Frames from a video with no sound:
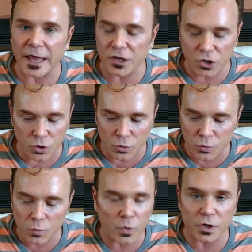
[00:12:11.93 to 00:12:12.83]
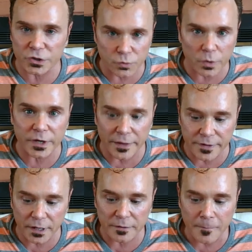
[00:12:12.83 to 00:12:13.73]
that you will ignore
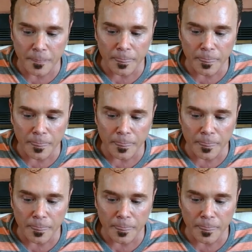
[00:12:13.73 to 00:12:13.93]
nothing.